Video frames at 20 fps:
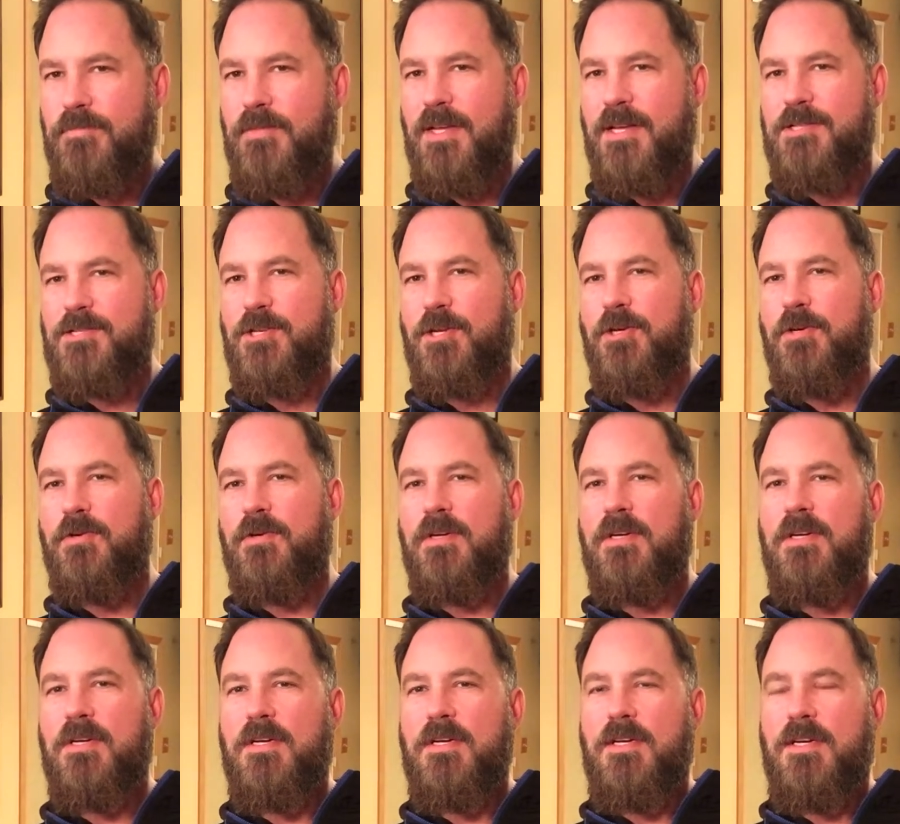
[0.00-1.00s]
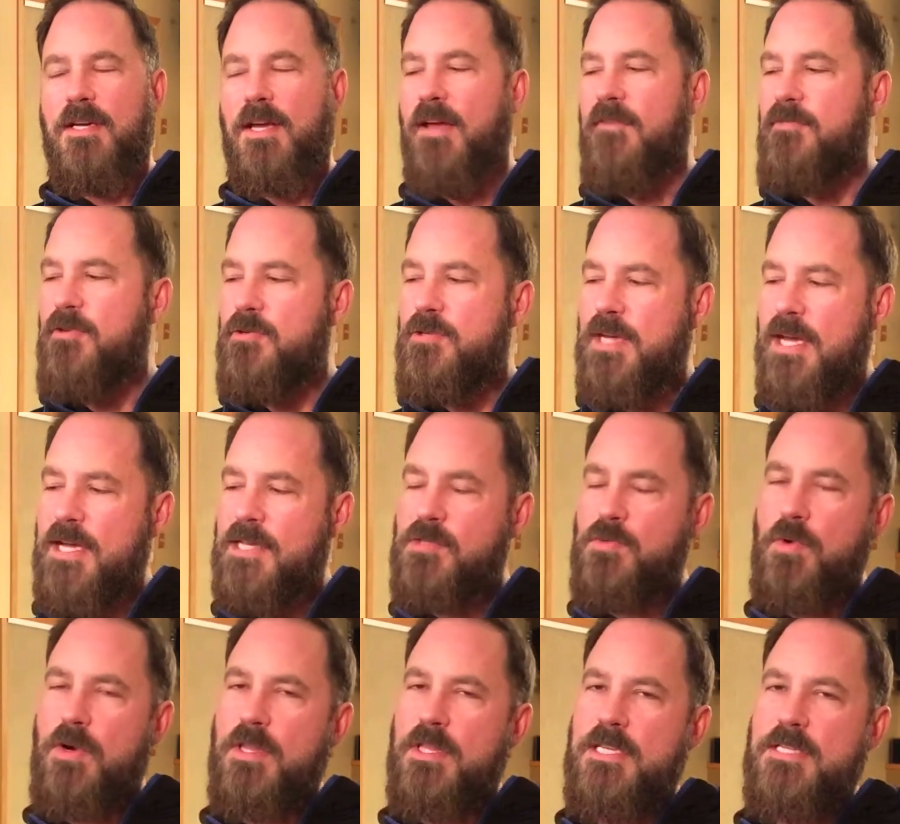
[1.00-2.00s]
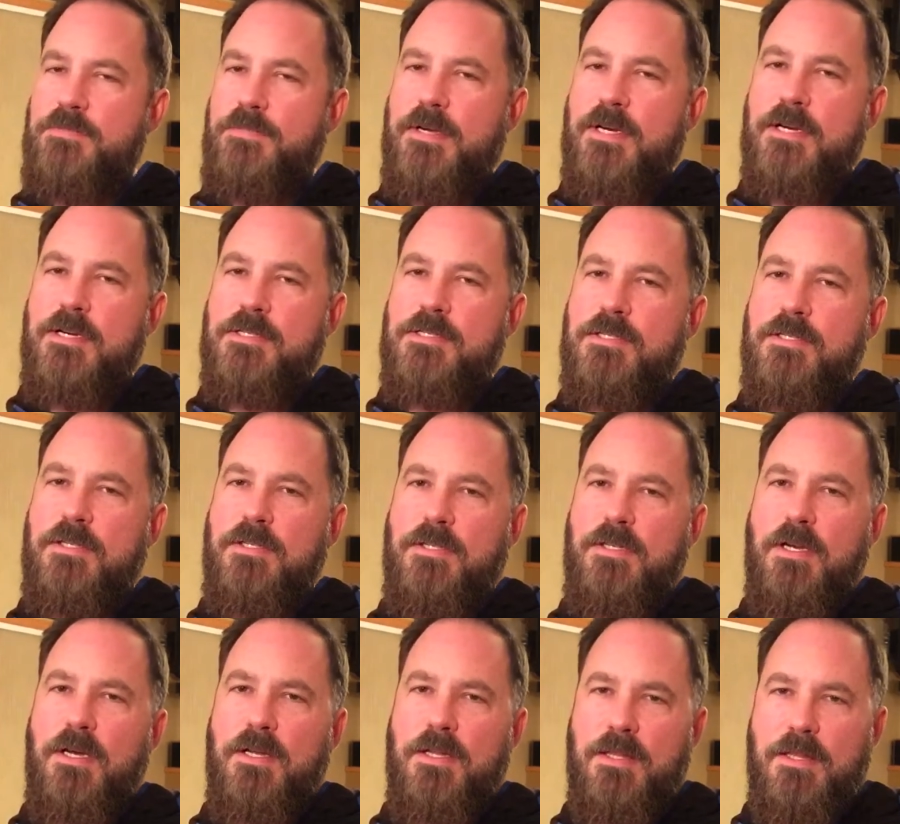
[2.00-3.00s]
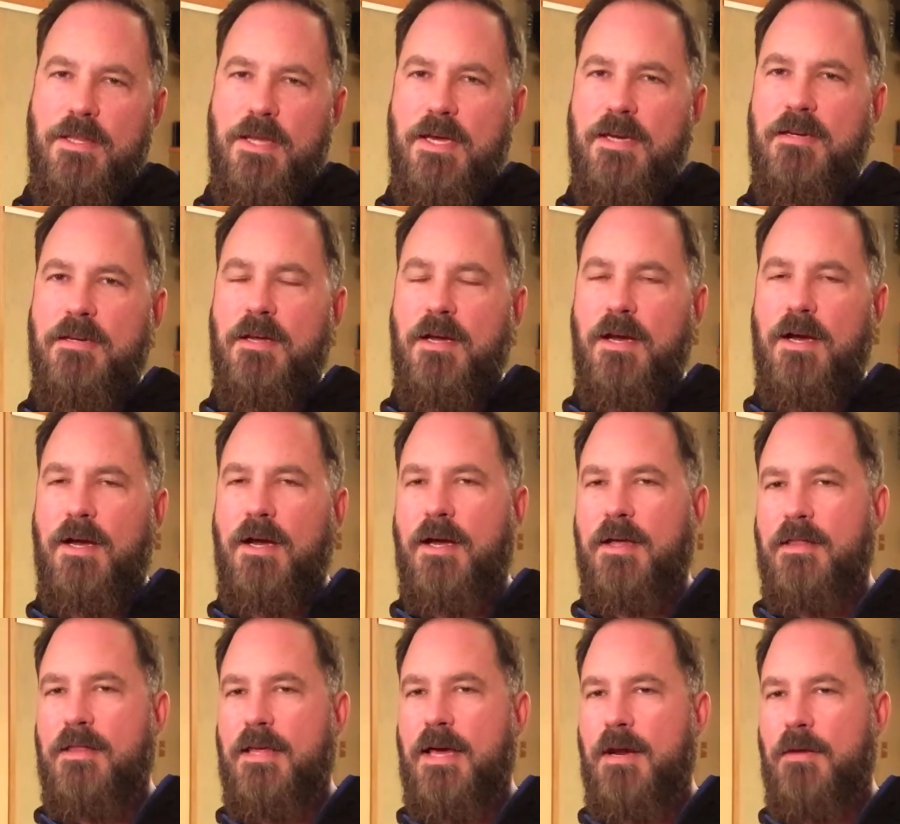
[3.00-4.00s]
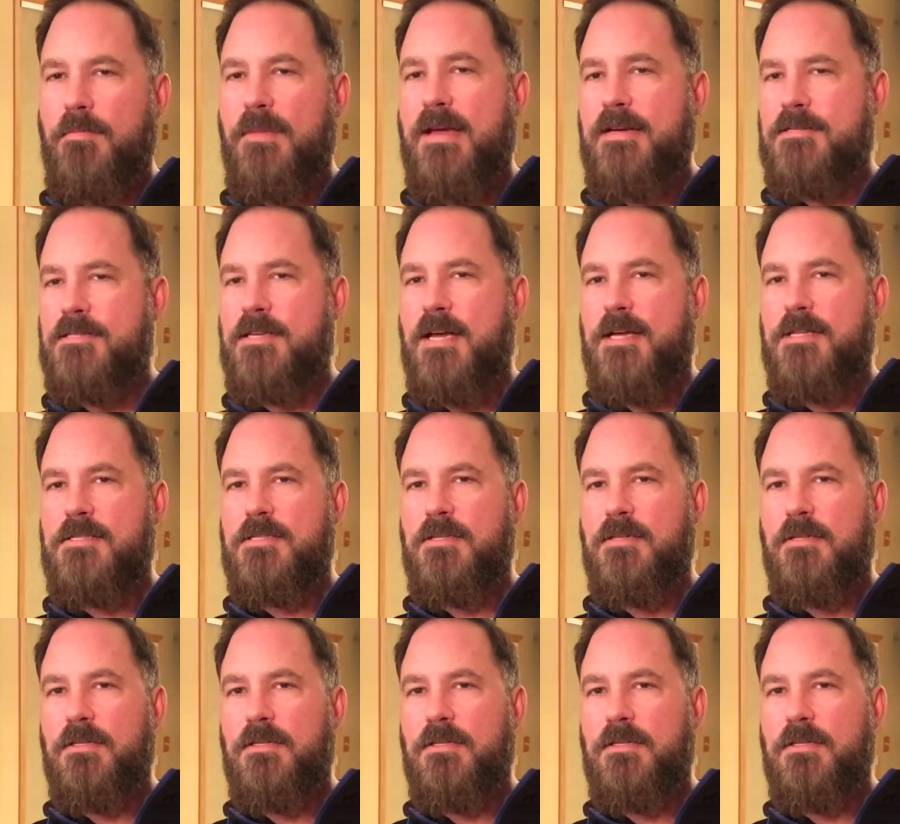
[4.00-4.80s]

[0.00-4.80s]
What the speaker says: and so if you taste one of these beers, then that'll make sense.